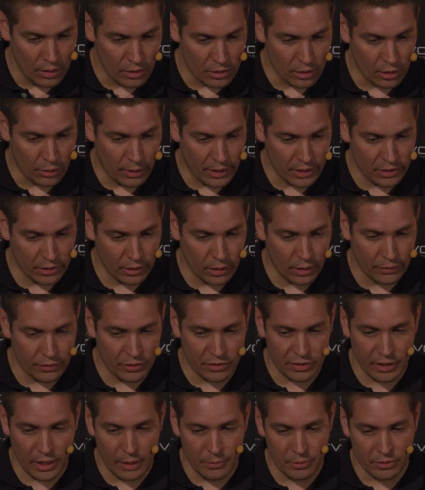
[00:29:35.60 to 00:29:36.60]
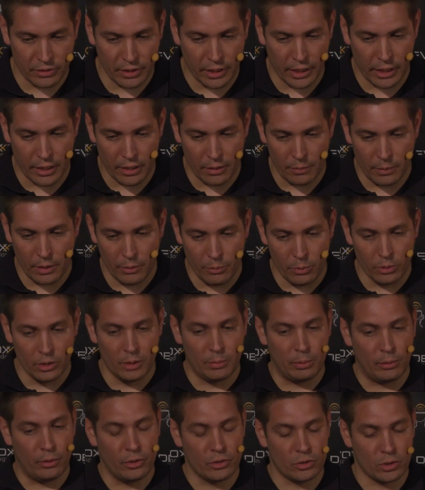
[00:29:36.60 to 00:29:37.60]
So I still have the same starter. It will
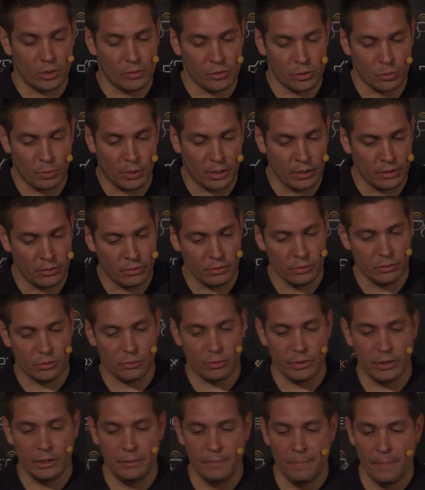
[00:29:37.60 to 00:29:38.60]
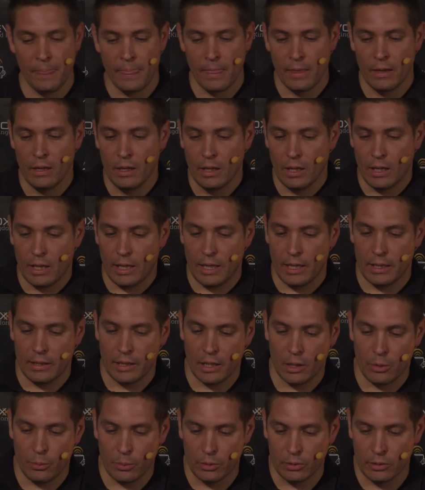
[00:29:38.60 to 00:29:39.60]
deploy service 1, 2, 3, and
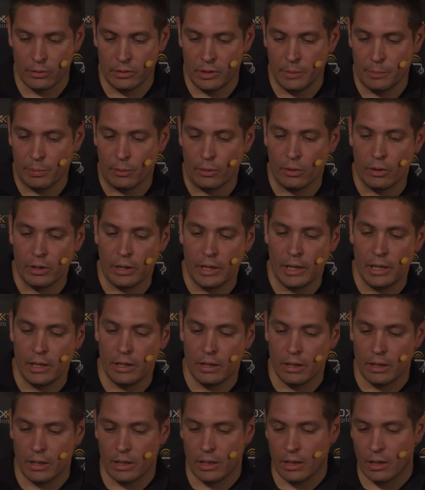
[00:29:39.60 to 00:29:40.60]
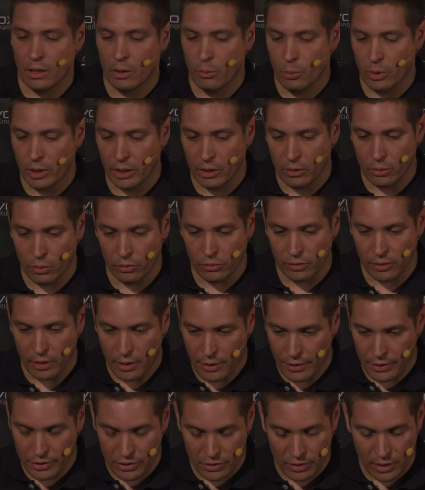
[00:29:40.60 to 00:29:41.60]
then we'll deploy what I call the
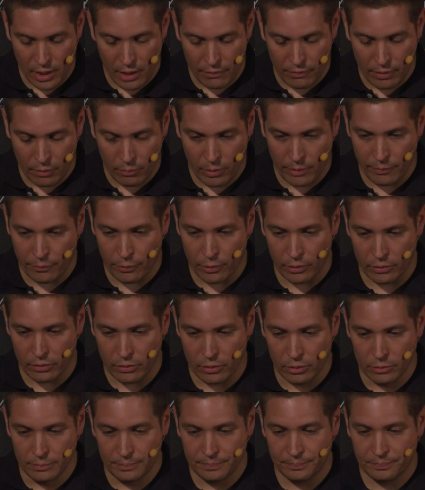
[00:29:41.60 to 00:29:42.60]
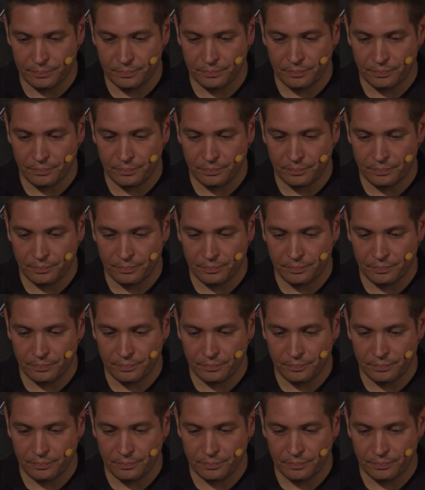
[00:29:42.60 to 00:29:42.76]
RxJava web vertical.